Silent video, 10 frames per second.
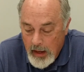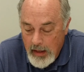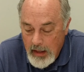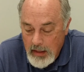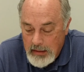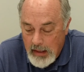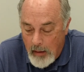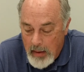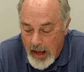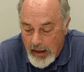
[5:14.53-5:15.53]
It is
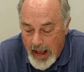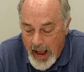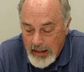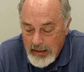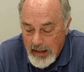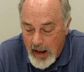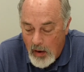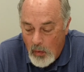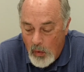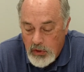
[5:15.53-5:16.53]
about acting
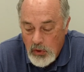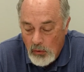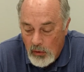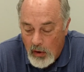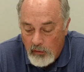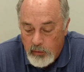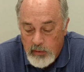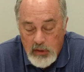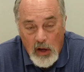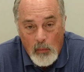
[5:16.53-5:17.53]
out what you learn
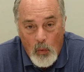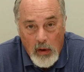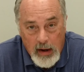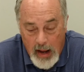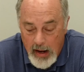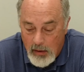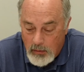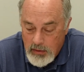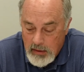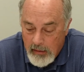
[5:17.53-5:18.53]
from someone
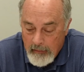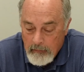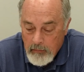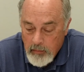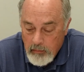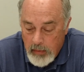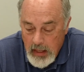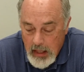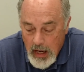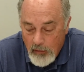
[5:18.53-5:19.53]
else.
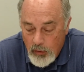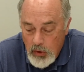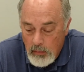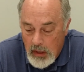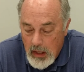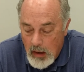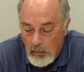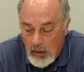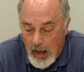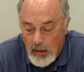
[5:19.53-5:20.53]
Be careful you
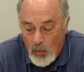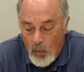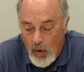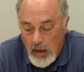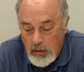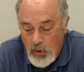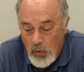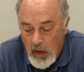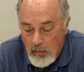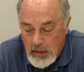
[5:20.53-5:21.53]
become like the one
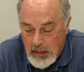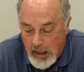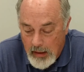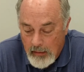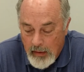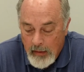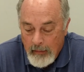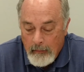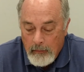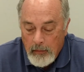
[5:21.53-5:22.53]
you imitate.
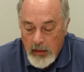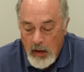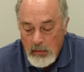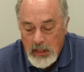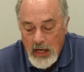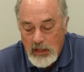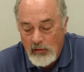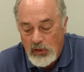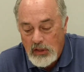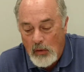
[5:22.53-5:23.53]
The
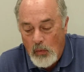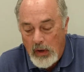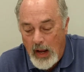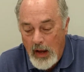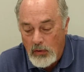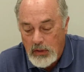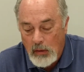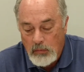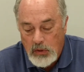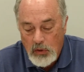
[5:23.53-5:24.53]
imitation of someone else
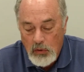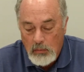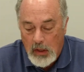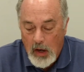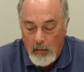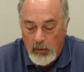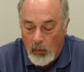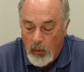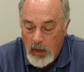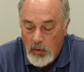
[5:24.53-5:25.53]
can soon become
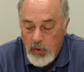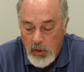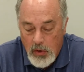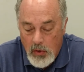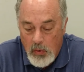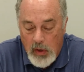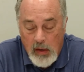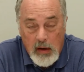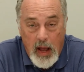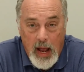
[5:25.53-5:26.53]
the real you
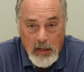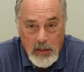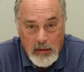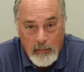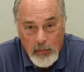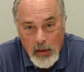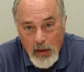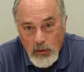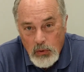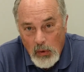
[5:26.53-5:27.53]
in action.
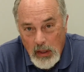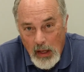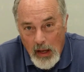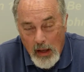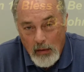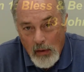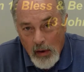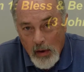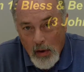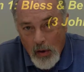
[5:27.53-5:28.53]
So again,
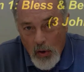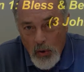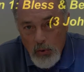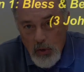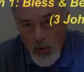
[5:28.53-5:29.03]
Who do